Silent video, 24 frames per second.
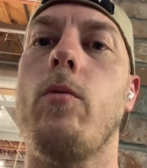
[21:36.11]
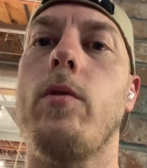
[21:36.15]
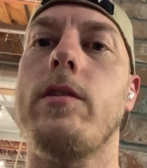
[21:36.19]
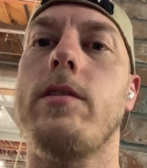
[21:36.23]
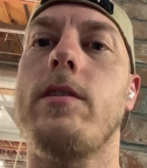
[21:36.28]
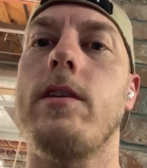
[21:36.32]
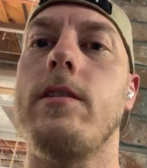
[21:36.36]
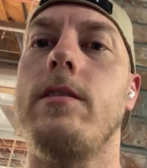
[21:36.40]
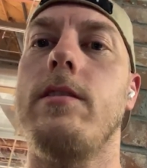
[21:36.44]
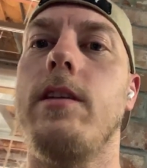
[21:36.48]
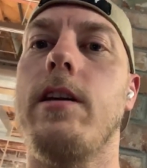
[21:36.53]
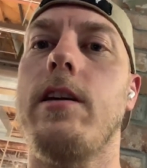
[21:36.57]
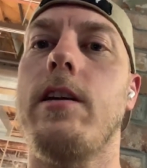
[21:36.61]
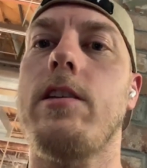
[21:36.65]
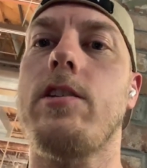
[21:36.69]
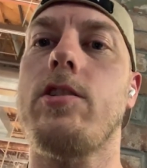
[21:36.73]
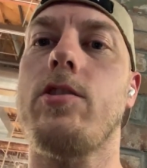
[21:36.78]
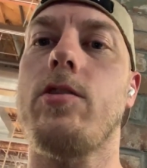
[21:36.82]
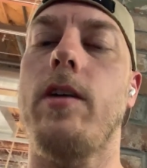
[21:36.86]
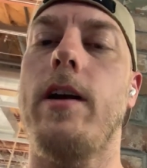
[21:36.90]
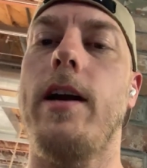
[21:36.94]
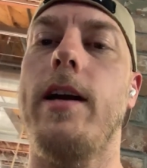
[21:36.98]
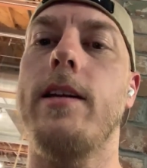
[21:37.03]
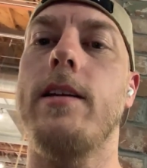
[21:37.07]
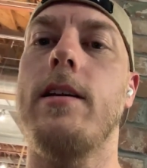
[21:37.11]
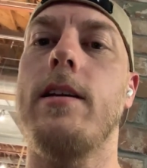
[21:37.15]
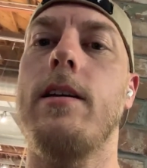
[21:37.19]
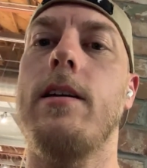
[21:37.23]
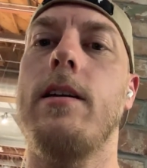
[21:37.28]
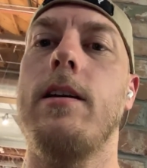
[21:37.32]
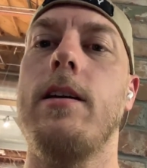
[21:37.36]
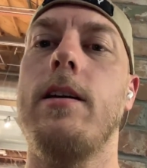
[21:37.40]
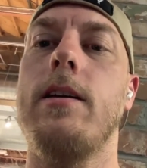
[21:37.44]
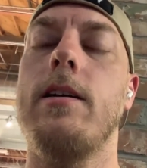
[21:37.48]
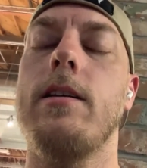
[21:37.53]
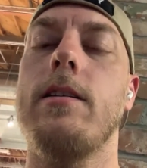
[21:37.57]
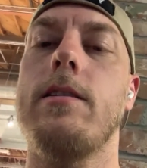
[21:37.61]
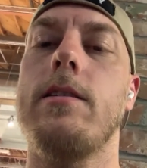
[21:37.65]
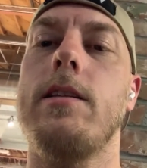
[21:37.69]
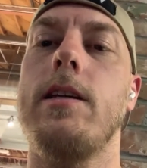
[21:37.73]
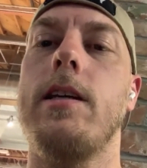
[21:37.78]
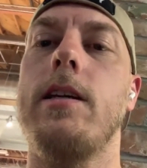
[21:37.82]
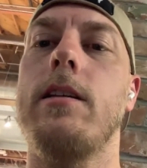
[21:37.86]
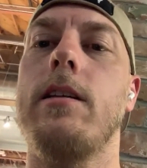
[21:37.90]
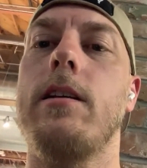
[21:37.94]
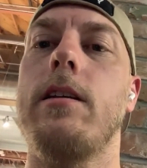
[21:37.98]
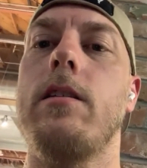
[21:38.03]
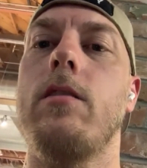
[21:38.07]
with the Diggs trade,
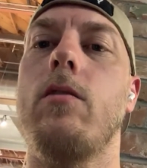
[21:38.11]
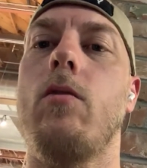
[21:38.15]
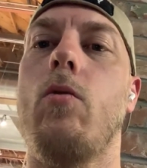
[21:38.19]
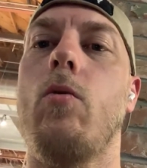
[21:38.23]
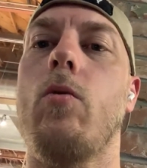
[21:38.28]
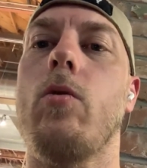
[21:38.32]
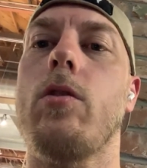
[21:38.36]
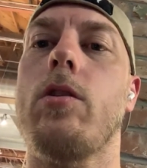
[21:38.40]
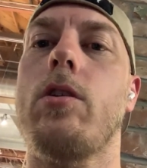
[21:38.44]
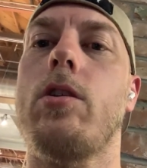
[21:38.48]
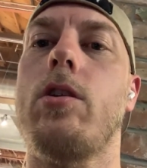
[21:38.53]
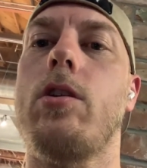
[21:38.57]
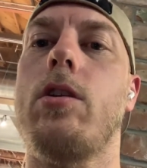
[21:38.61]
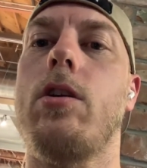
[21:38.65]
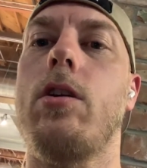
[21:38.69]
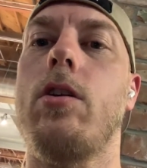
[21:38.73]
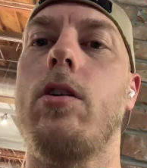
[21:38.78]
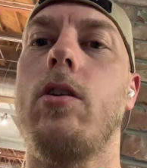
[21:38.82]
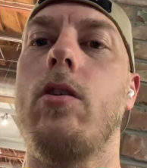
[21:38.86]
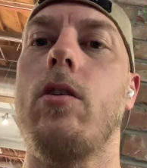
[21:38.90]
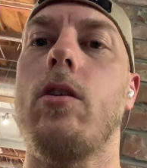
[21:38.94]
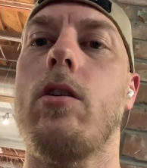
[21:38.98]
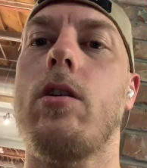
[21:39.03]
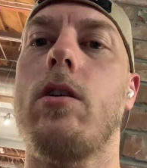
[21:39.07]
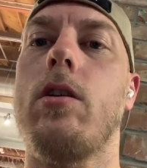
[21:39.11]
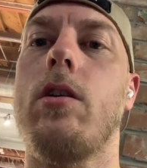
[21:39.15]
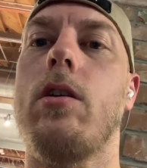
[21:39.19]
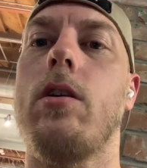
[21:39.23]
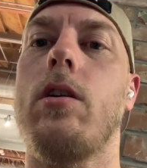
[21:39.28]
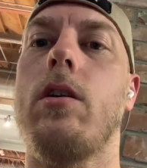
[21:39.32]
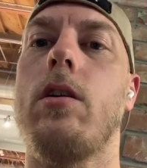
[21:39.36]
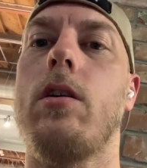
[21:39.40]
Thielen or Cook?